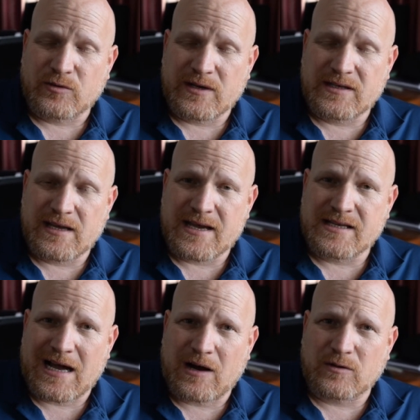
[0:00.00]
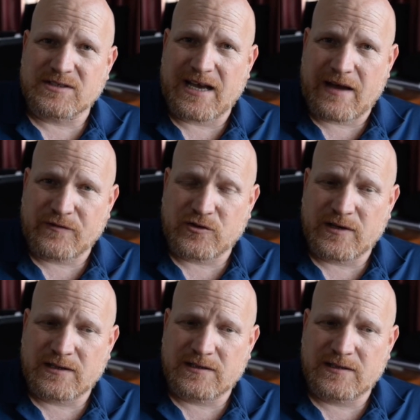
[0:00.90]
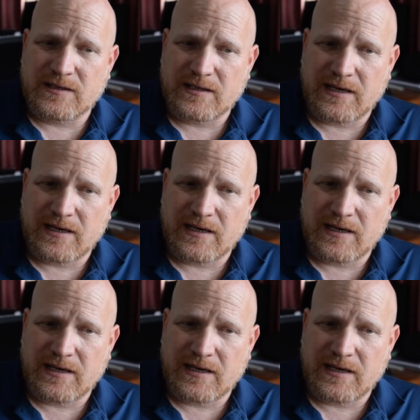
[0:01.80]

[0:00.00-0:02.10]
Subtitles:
28 hours after it,